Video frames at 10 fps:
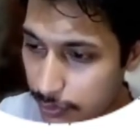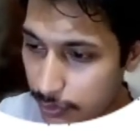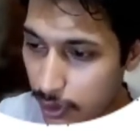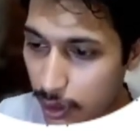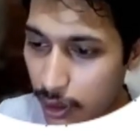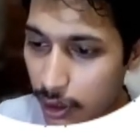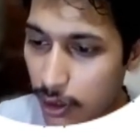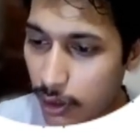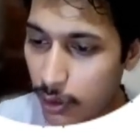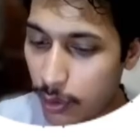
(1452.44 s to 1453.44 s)
Okay,
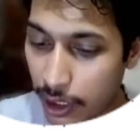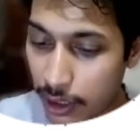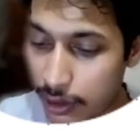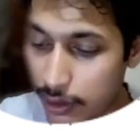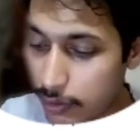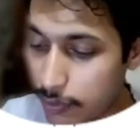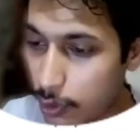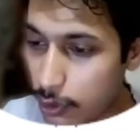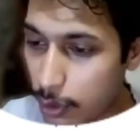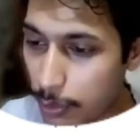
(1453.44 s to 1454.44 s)
fourth operation,
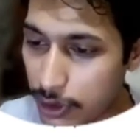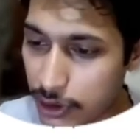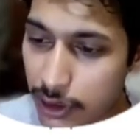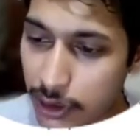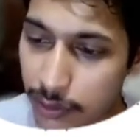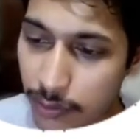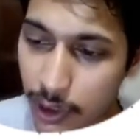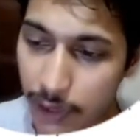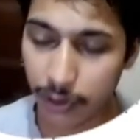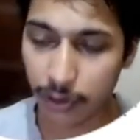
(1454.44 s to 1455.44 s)
what we do in the
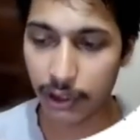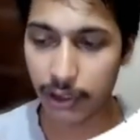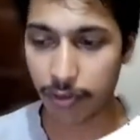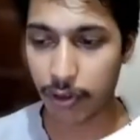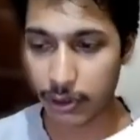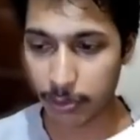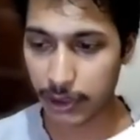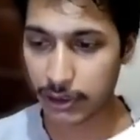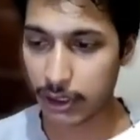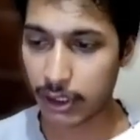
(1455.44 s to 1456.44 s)
fourth operation,
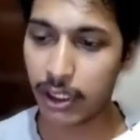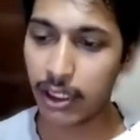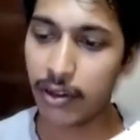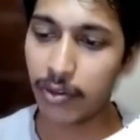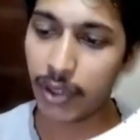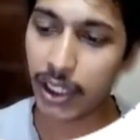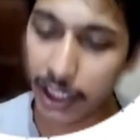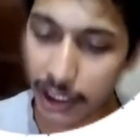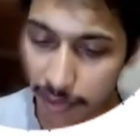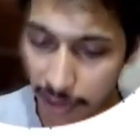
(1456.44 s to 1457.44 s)
we again divide
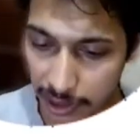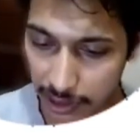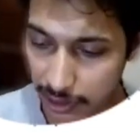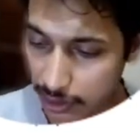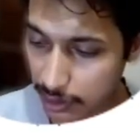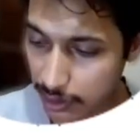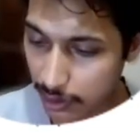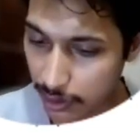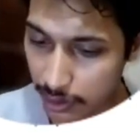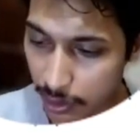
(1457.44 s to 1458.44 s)
2 by
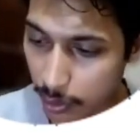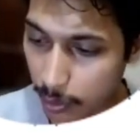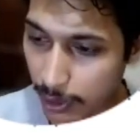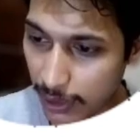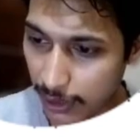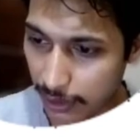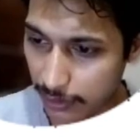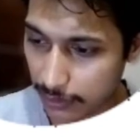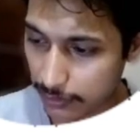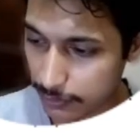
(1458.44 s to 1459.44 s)
10,
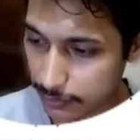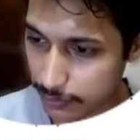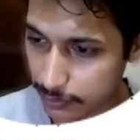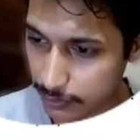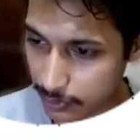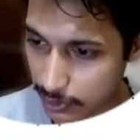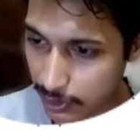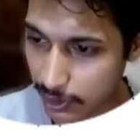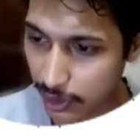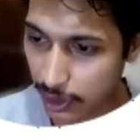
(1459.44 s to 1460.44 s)
and here
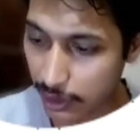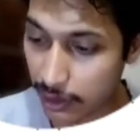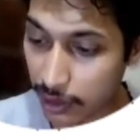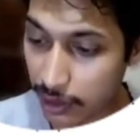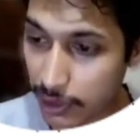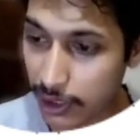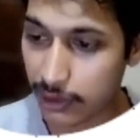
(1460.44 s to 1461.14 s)
we get the 0.